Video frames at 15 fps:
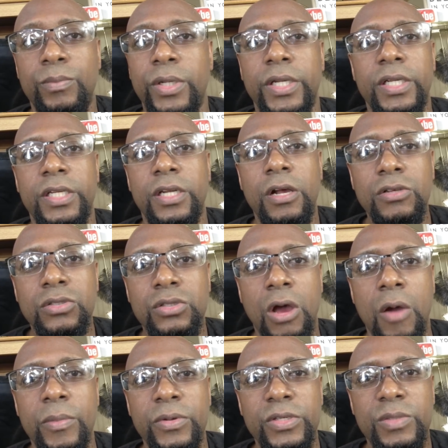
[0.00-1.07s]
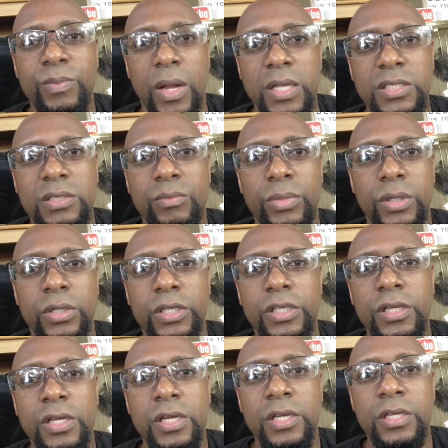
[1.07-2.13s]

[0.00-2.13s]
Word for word: but it also taught me responsibility